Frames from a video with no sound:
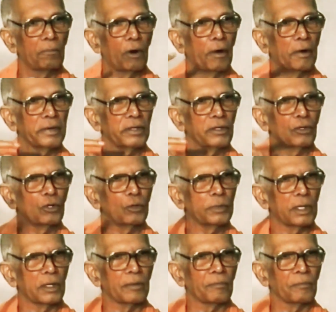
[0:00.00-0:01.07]
Morning
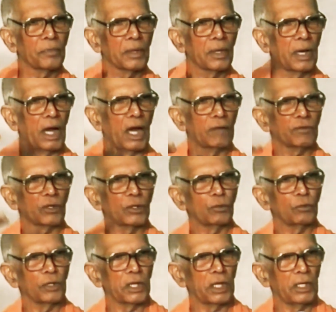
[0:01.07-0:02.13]
over,
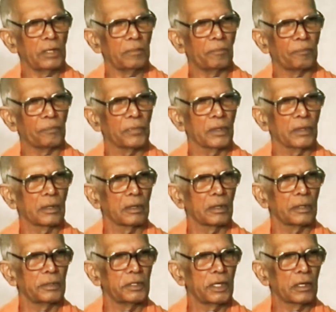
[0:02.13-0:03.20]
afternoon came,
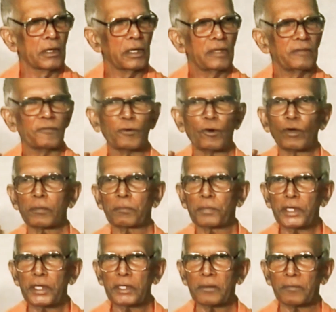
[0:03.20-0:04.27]
nearly 4
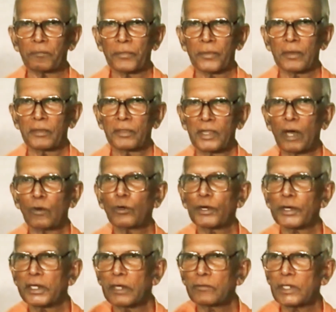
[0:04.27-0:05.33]
p.m., now
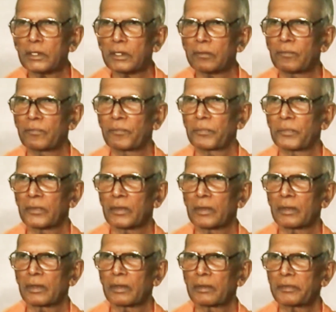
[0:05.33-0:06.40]
or never.
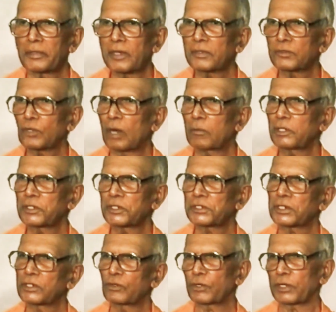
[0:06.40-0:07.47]
Then Swamiji
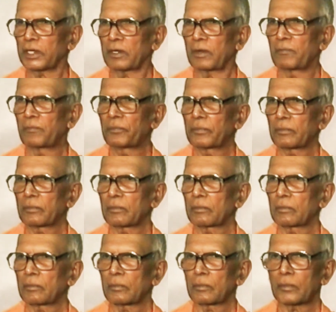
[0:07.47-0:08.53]
said, okay,
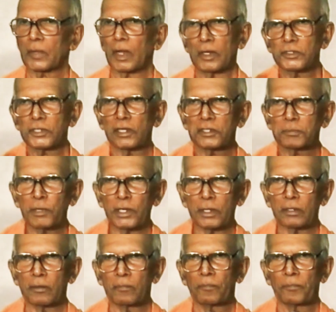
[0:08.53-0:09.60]
I shall
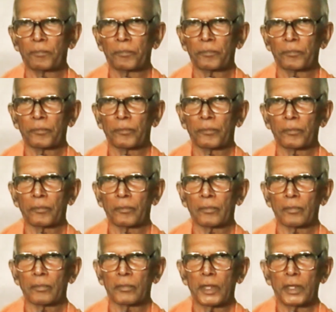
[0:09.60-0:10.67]
speak.
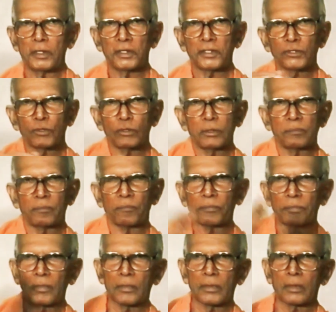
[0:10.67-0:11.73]
Then he stood
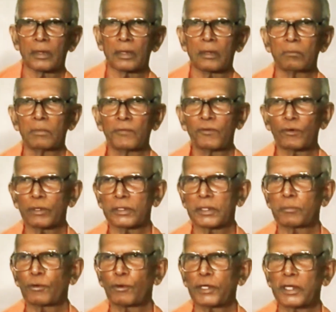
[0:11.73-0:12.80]
before
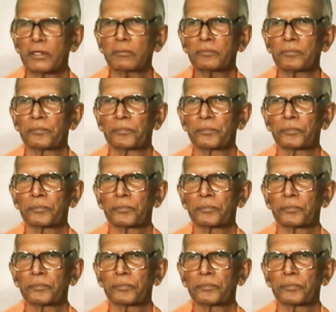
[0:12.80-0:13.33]
the podium,